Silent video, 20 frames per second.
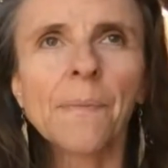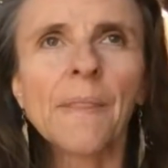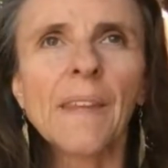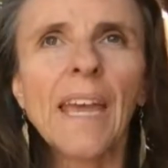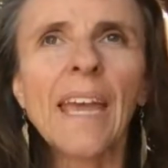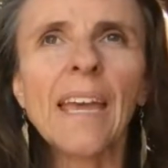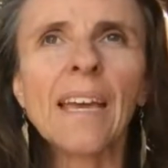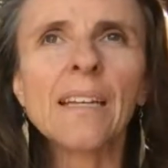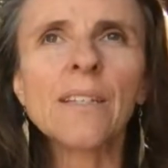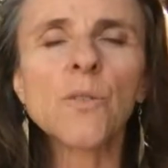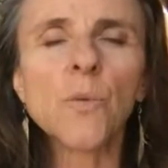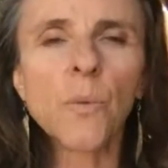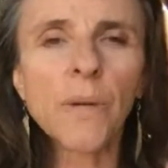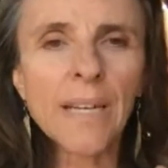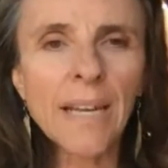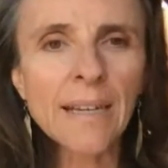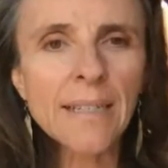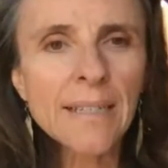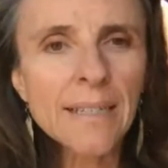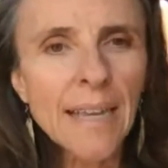And when
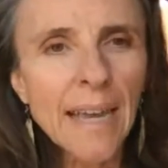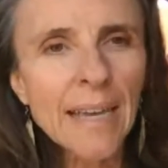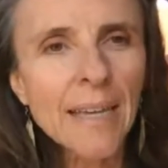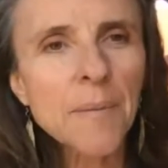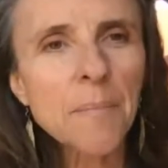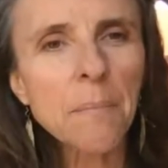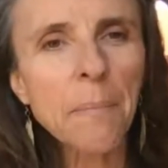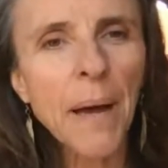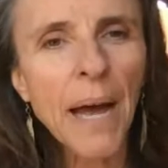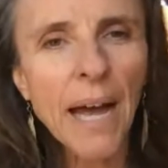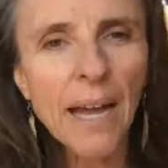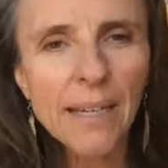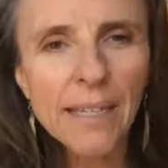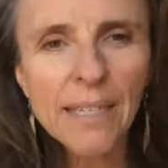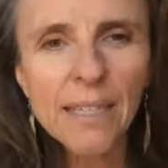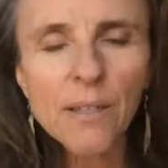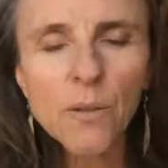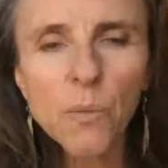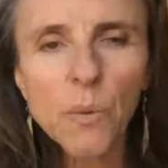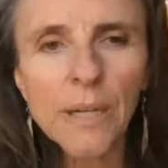I say embodied,